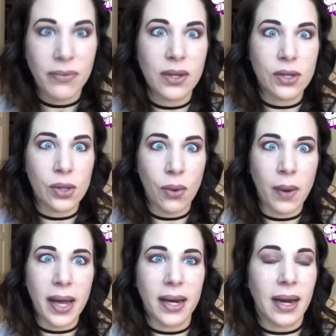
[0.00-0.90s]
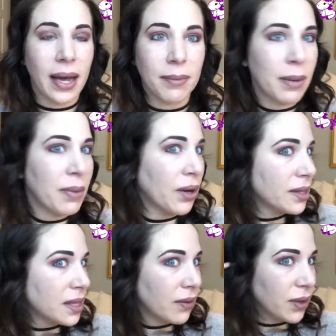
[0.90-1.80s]
So white. I'm
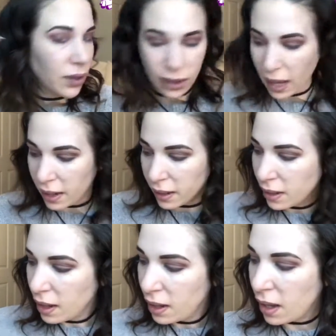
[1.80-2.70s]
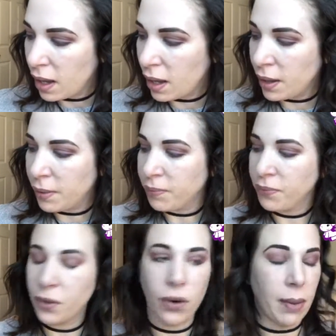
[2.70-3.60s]
embarrassed to even look at it.
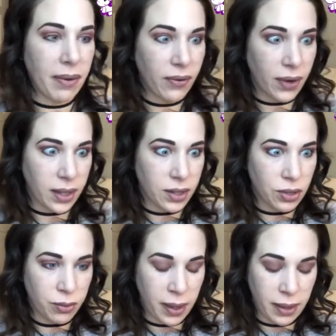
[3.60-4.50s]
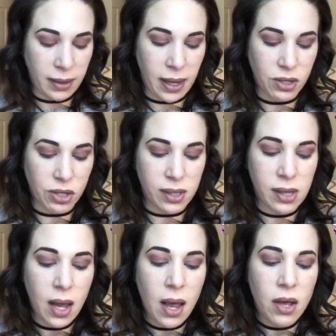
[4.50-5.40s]
Crap, I forgot to do my lashes.
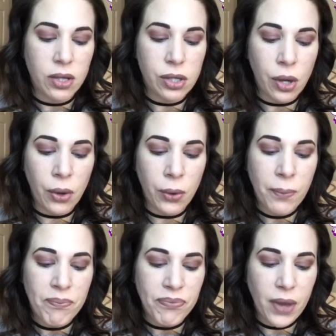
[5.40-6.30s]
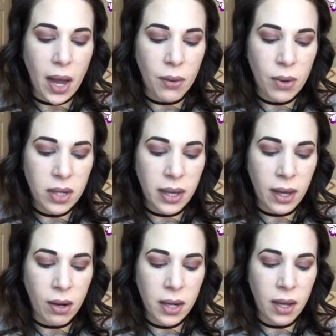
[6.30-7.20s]
So I want to
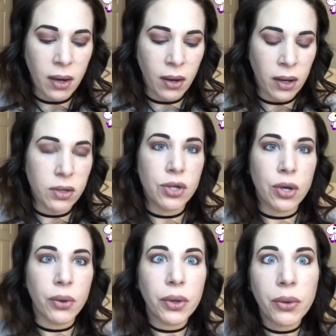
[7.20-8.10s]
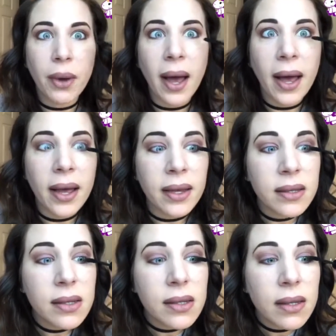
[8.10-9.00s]
get on here and show you
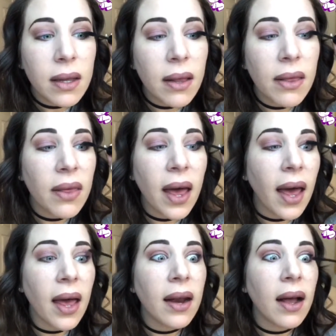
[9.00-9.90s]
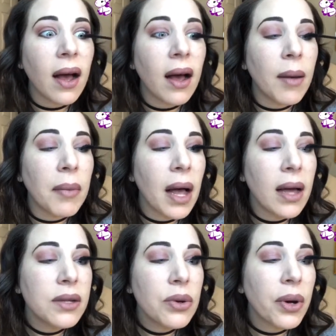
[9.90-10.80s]
guys that
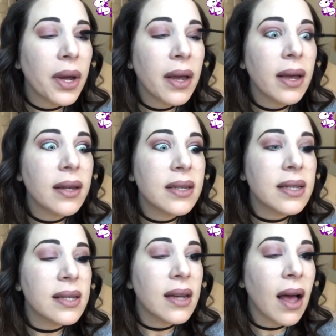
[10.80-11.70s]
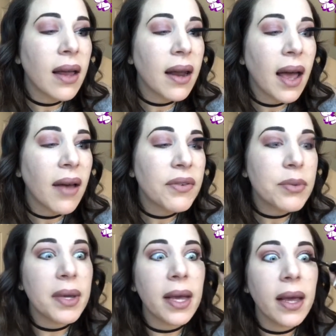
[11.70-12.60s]
contouring does not have to
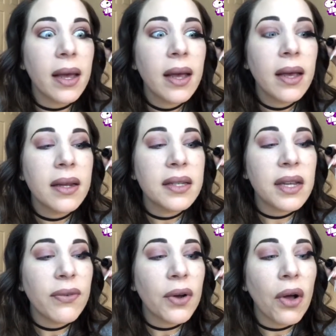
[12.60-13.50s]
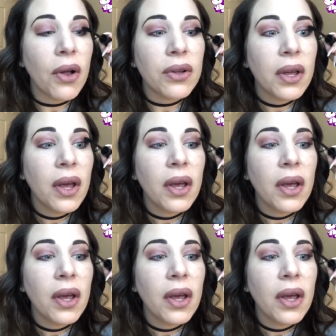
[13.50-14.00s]
be difficult.